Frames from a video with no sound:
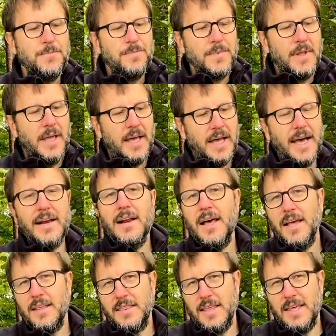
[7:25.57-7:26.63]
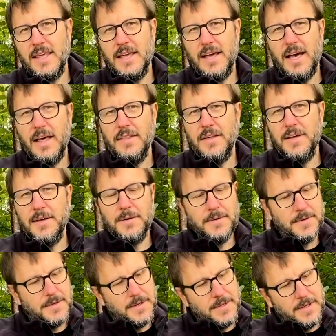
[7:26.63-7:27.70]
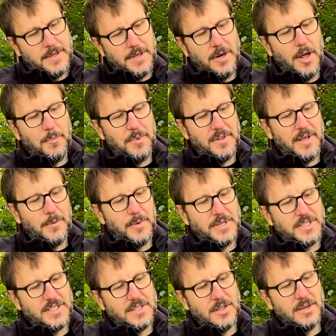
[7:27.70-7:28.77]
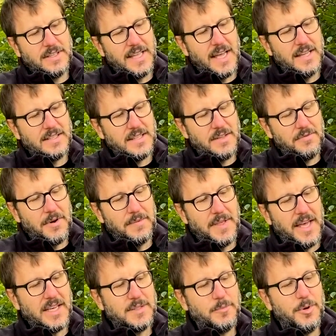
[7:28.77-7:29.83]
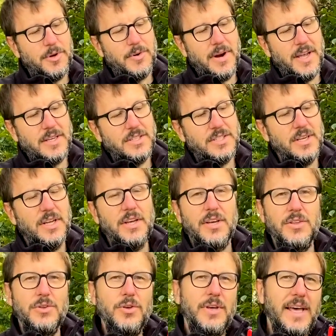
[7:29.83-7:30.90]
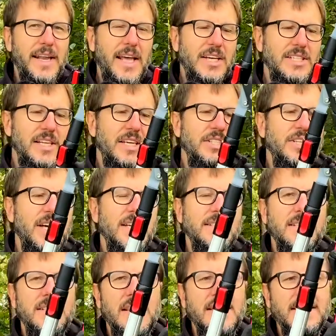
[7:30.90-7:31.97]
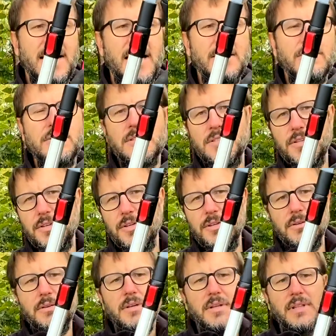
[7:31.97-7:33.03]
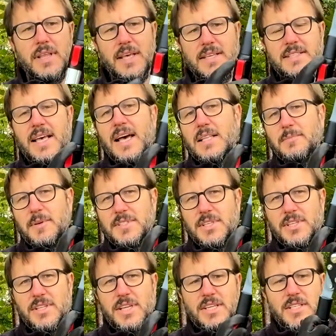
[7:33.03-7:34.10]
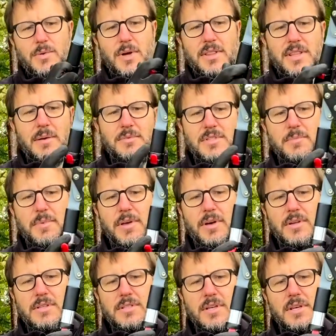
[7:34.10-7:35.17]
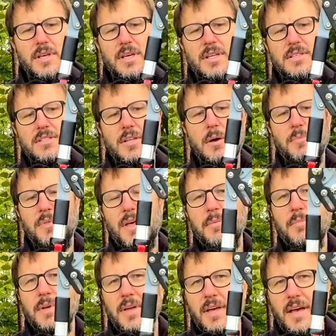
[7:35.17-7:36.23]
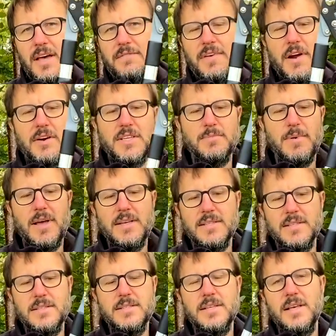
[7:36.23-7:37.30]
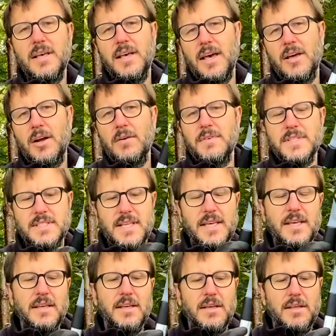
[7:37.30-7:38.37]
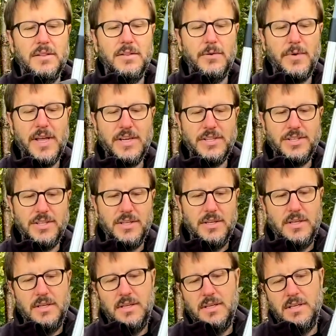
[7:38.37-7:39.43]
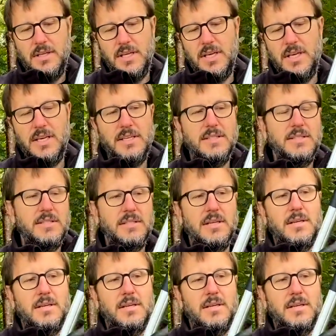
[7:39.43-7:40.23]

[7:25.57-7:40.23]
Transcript: Unlike the other lopper that we just looked at from the expert range, you can actually adjust these handles to the exact position that you want them to be on, so you can stop them at various places. And obviously the reach is